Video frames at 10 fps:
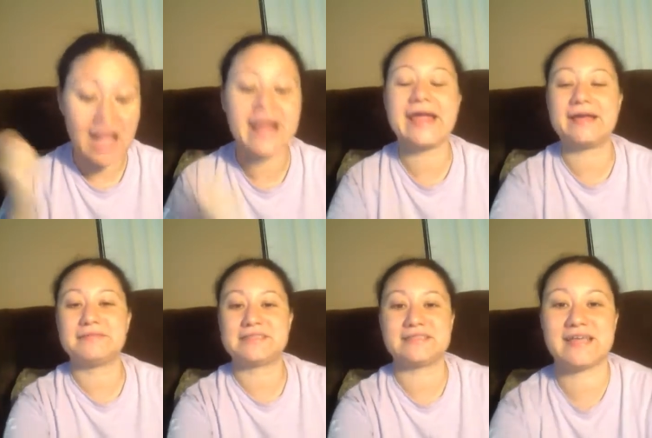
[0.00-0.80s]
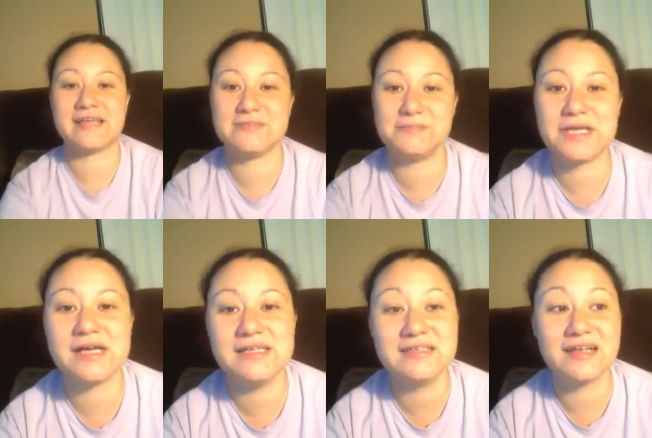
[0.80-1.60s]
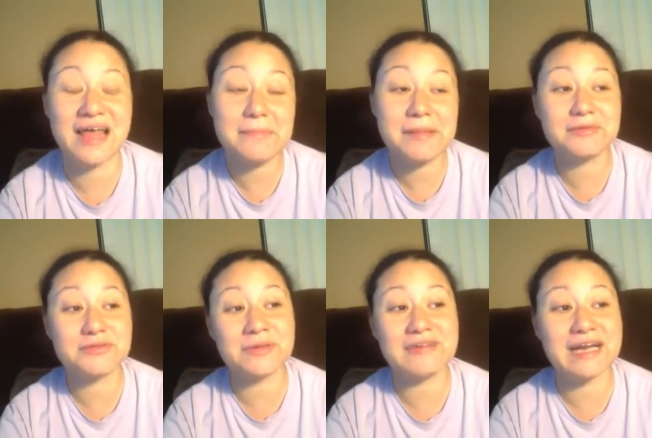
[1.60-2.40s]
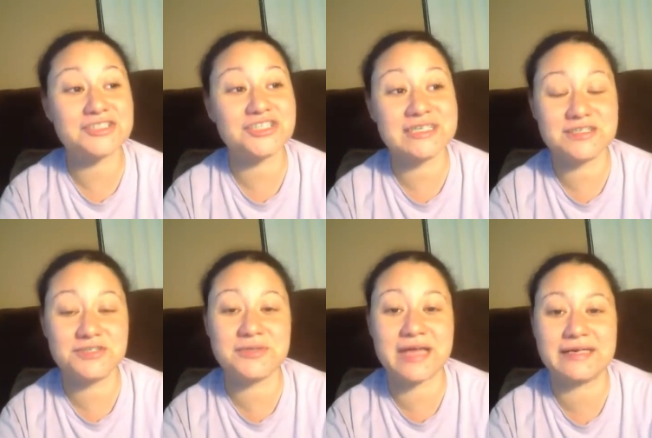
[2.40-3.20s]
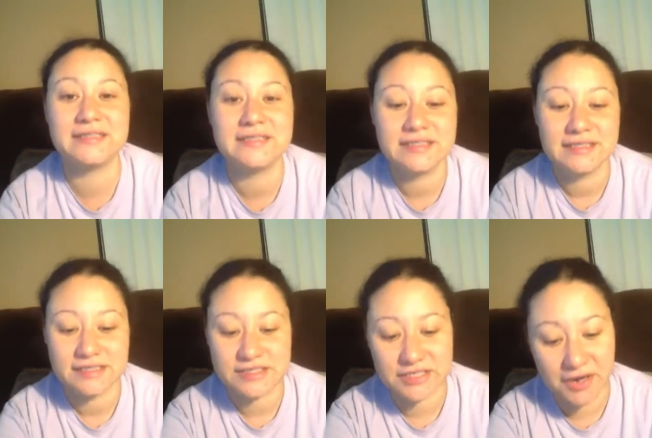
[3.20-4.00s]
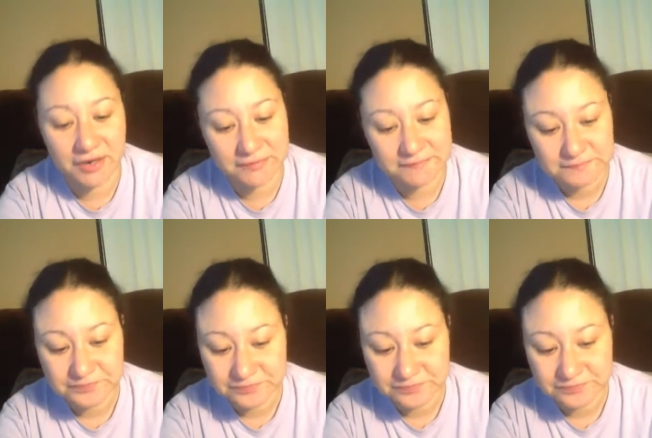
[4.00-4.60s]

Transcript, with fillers: I am a success because a lot of people don't even actually get to do that. So